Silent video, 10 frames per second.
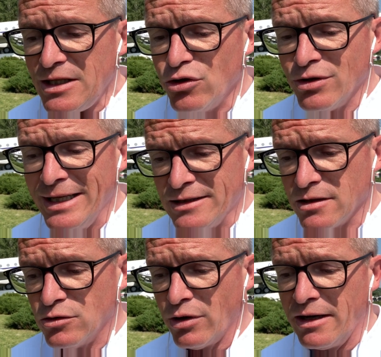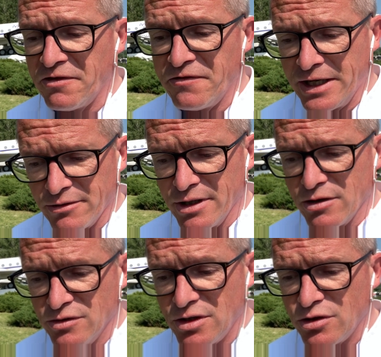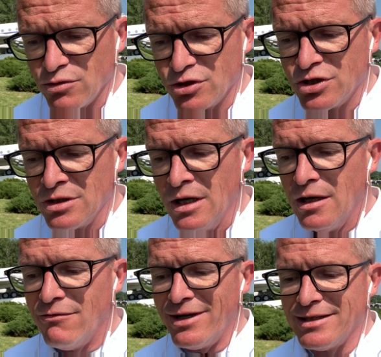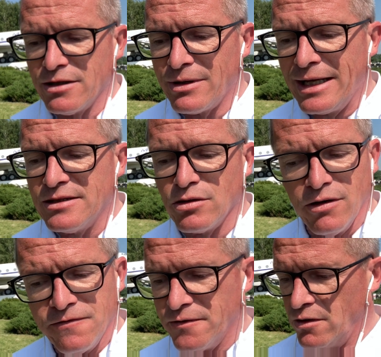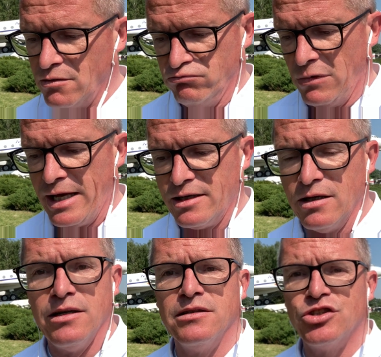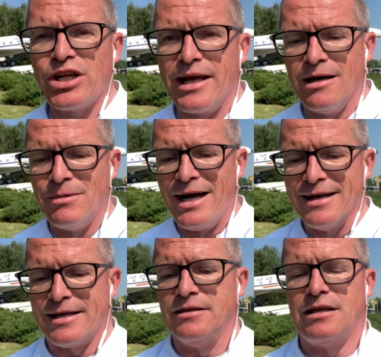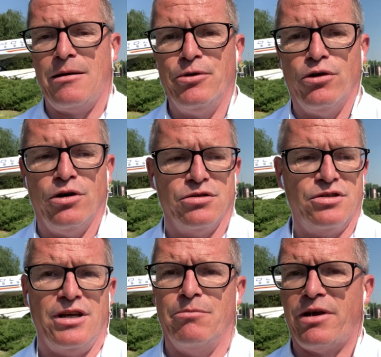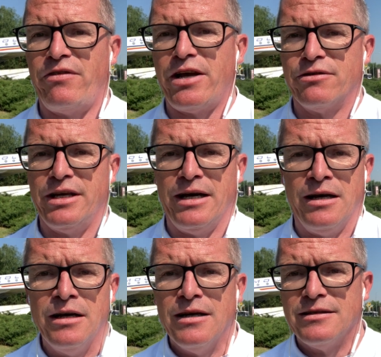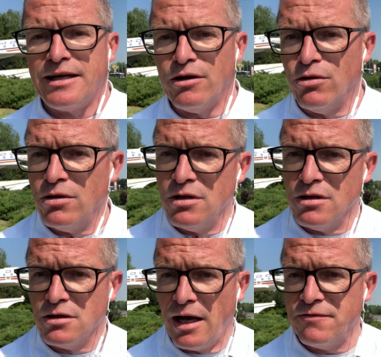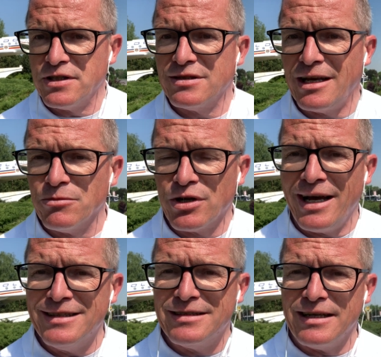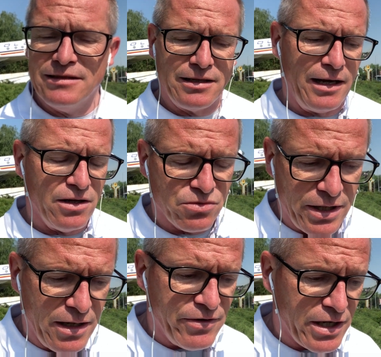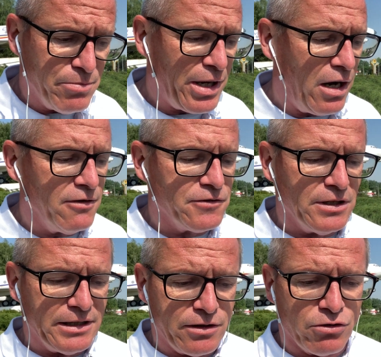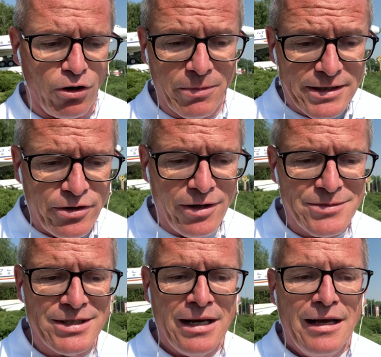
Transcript: You need to have a federal constitution where the rights of, like in Steiermark and Upper Austria, Bavaria, they all have the same rights, and they are really very powerful in economic terms.